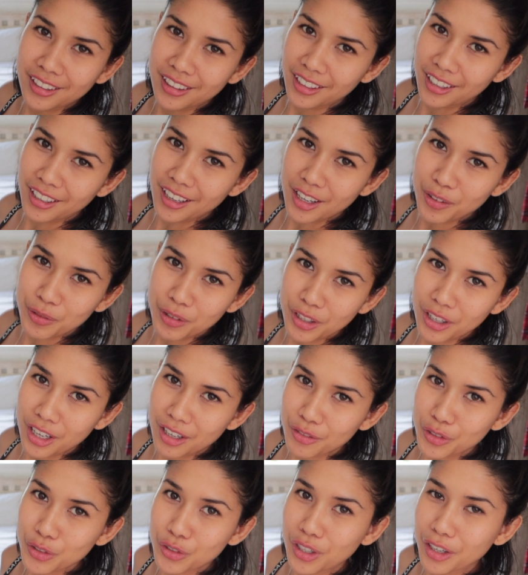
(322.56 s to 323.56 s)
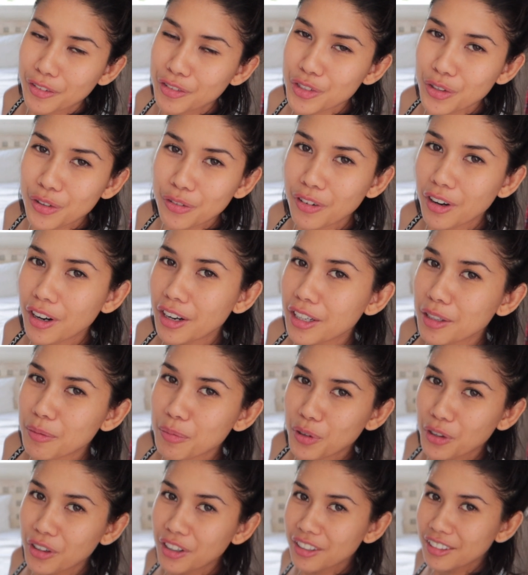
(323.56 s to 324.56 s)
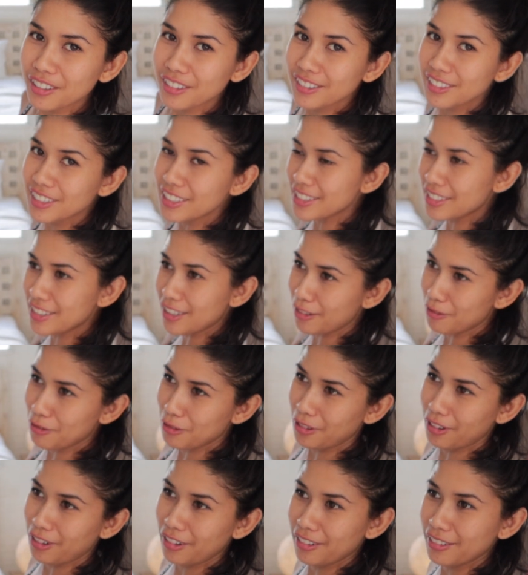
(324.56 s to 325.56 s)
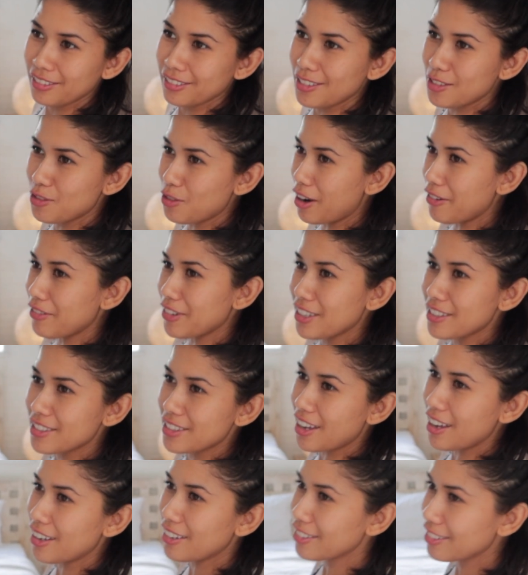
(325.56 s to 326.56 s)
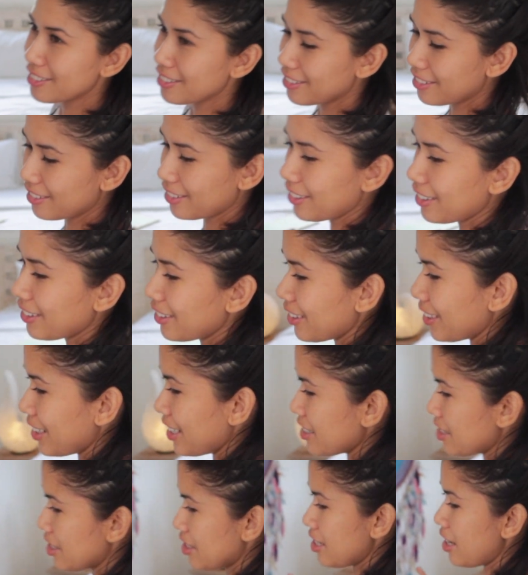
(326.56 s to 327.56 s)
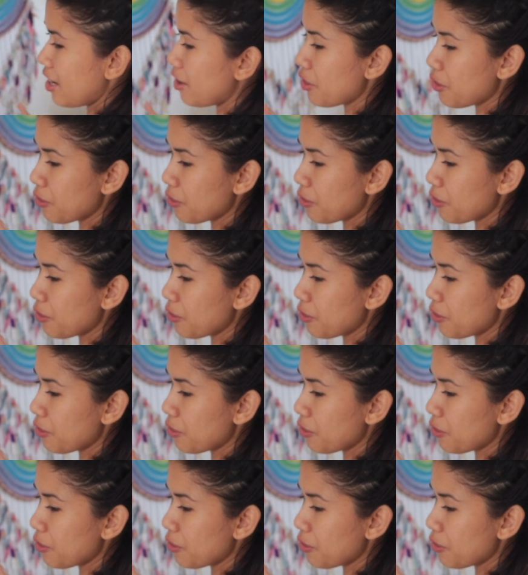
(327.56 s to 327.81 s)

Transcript: thank God we don't have to drive so far anymore. It's done for. The driving is done. It's now